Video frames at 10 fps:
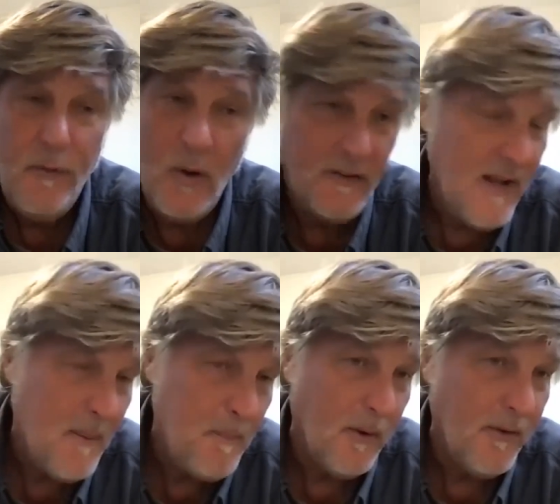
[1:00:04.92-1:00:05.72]
for
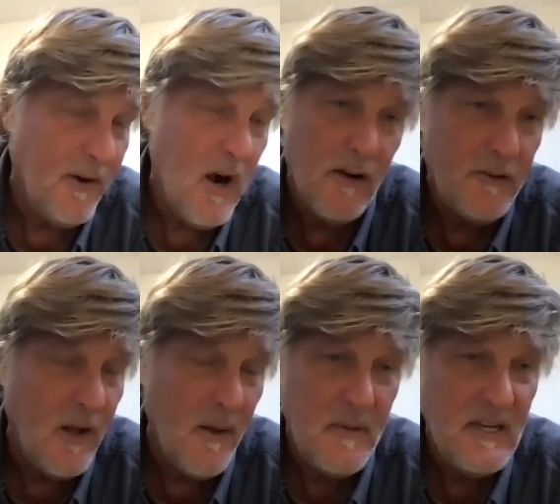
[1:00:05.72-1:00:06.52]
example, there are
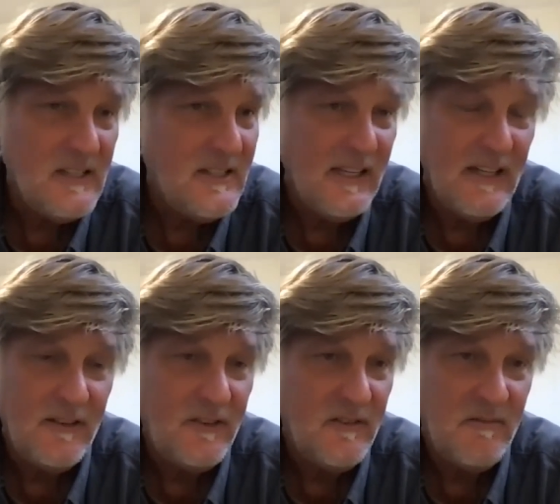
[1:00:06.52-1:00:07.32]
some
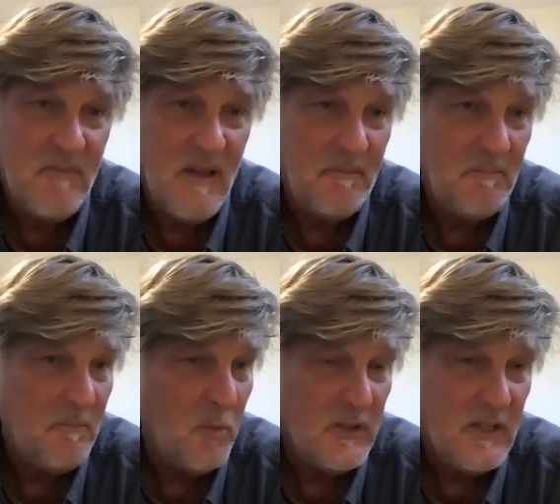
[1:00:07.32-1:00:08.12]
ETs that
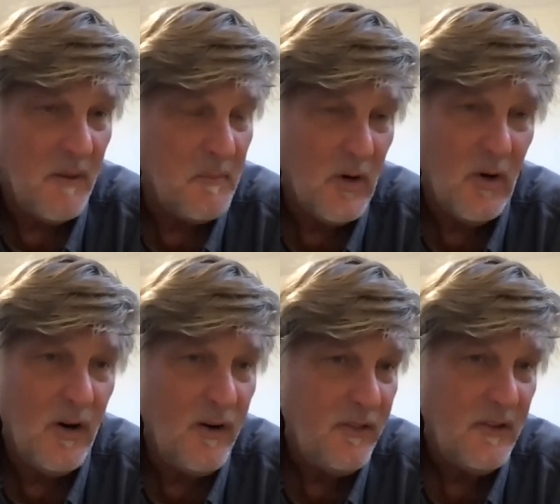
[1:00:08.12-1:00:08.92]
would come to
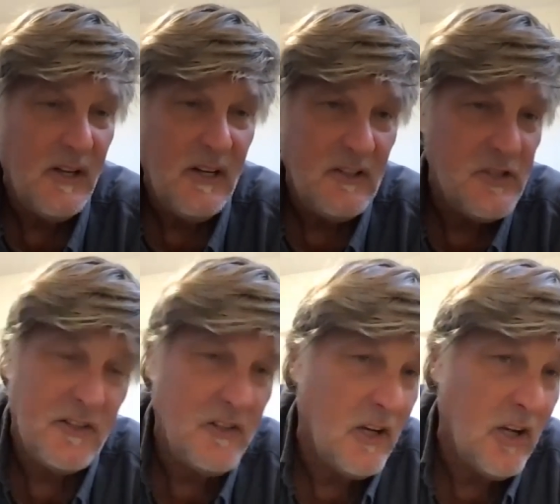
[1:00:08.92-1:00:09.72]
Earth
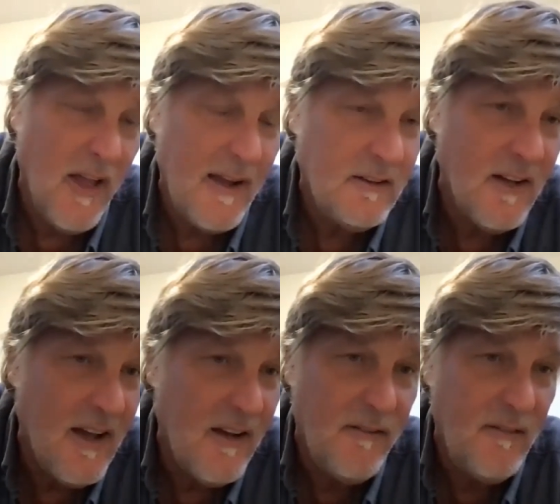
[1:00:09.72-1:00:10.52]
just to collect
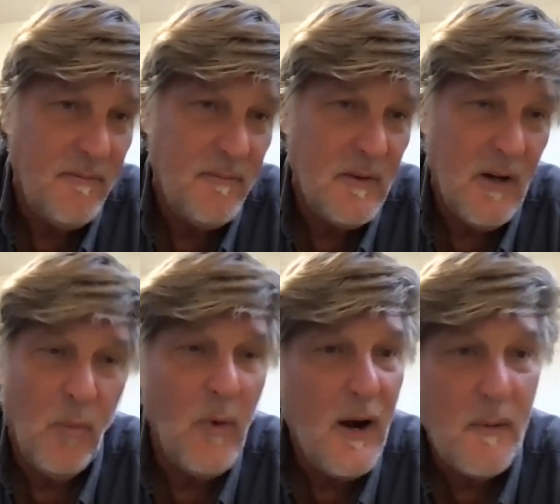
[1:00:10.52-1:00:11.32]
a, a
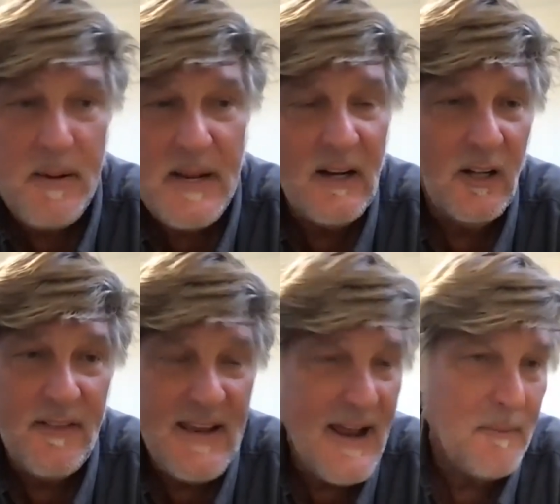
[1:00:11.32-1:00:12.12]
rare beetle
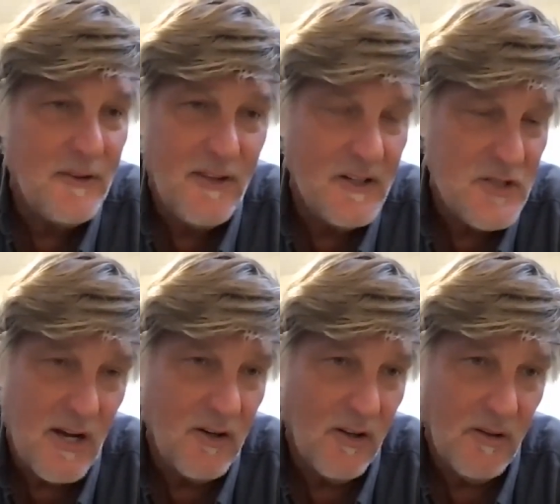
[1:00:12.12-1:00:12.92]
in the Amazon
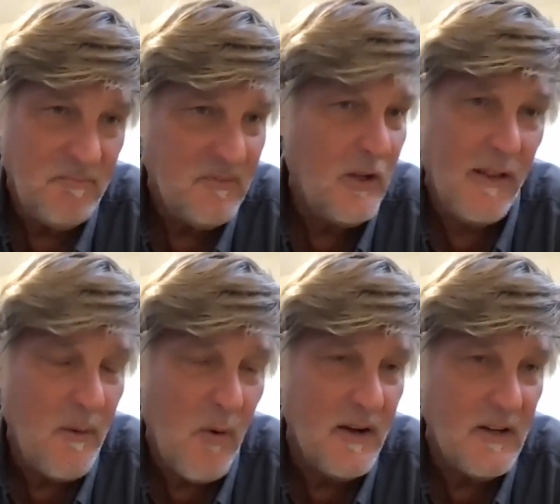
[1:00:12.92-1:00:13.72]
jungle. That's all
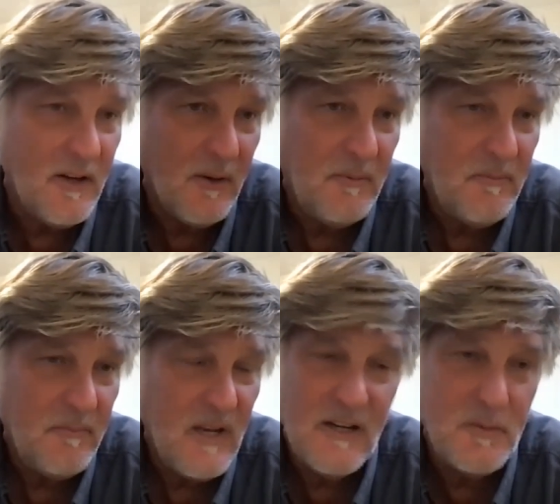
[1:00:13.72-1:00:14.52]
they wanted to do.
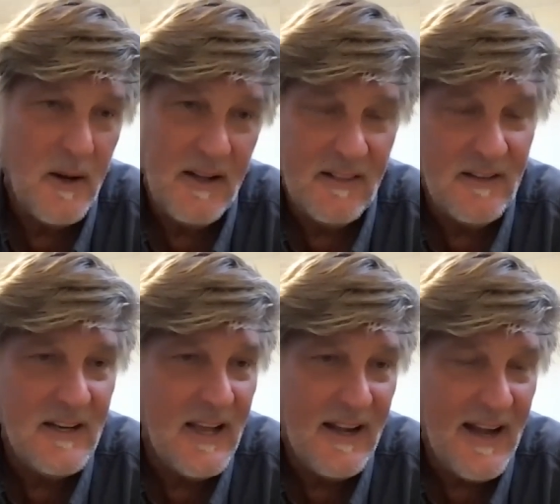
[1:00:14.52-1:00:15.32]
They just wanted to get
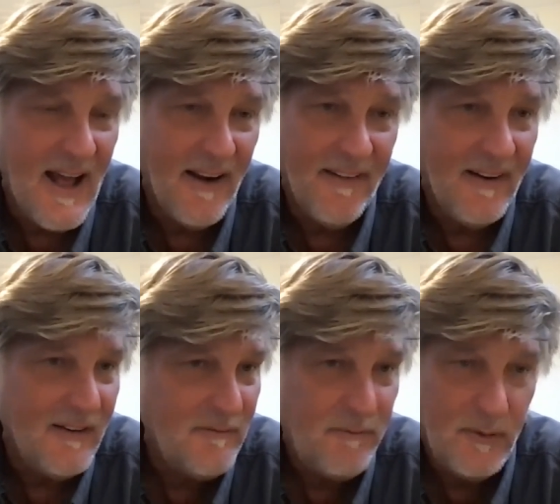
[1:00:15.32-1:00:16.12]
the DNA out of
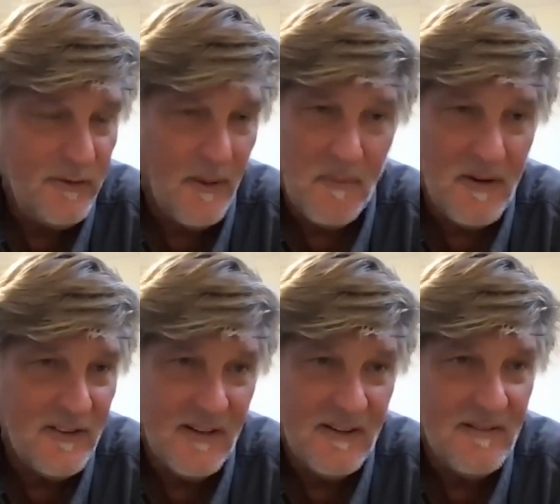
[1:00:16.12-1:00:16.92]
there. For some
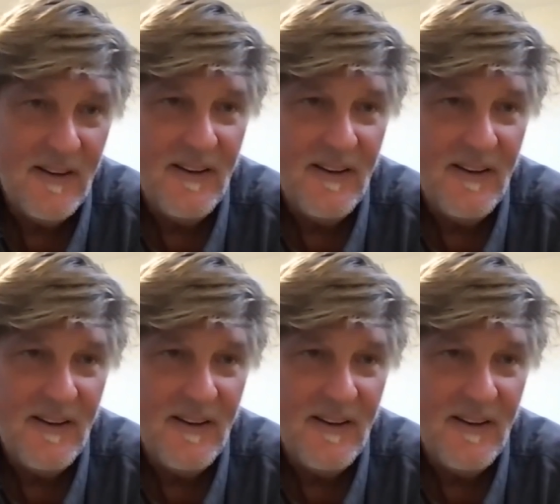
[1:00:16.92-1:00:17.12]
reason, it